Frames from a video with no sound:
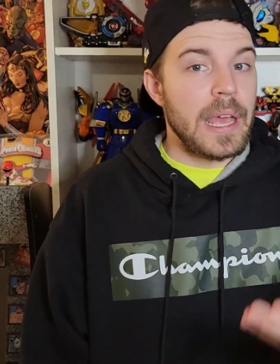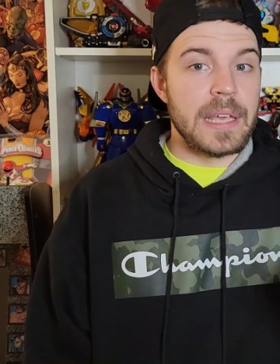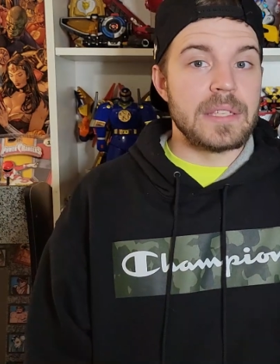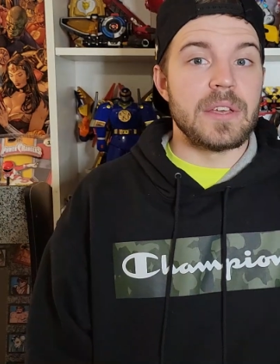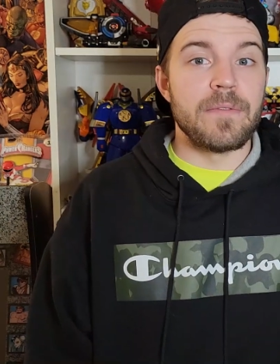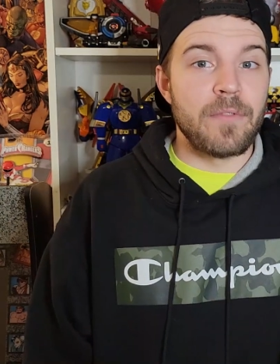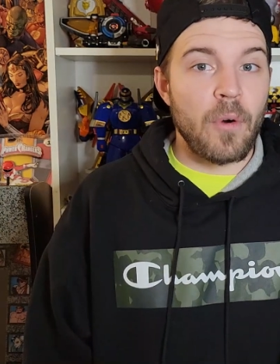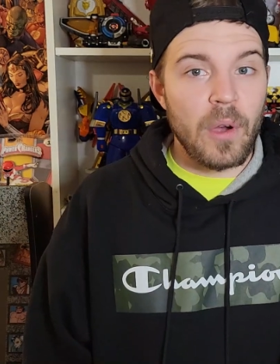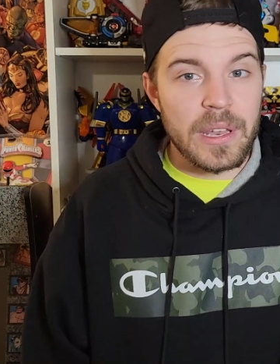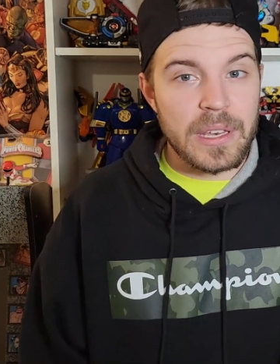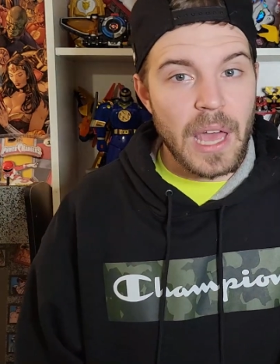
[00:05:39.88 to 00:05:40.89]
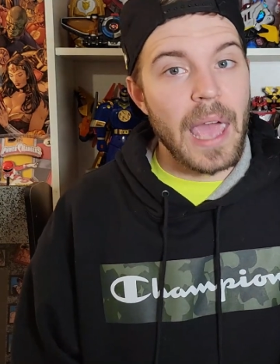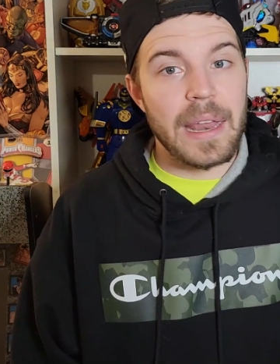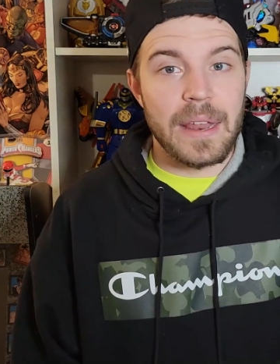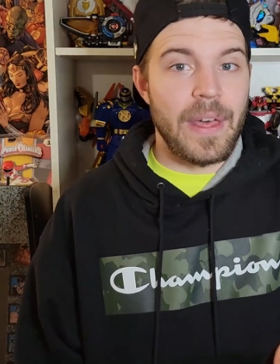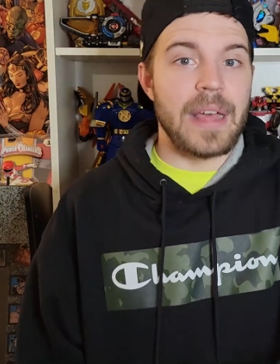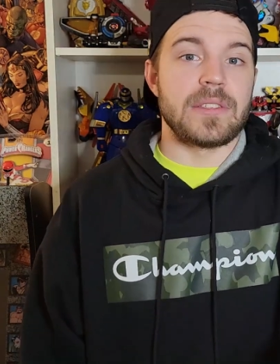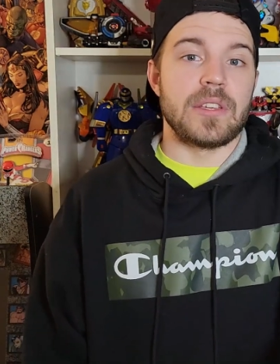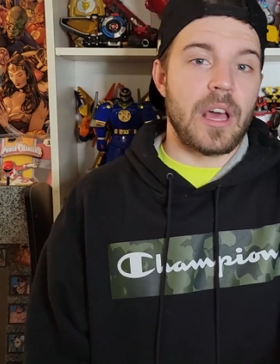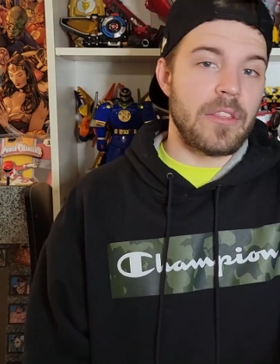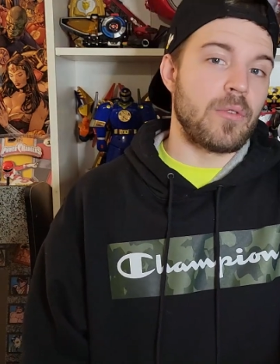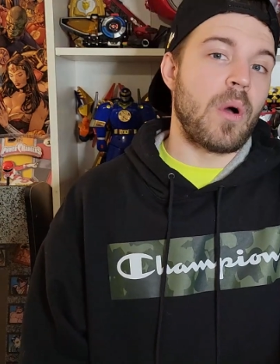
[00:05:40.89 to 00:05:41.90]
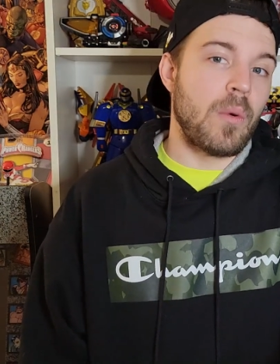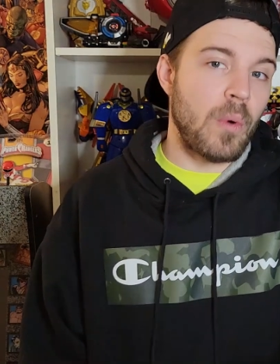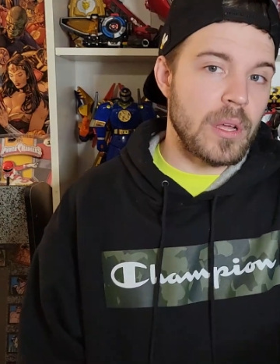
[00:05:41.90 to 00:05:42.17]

Is it Void Knight? And that's another one.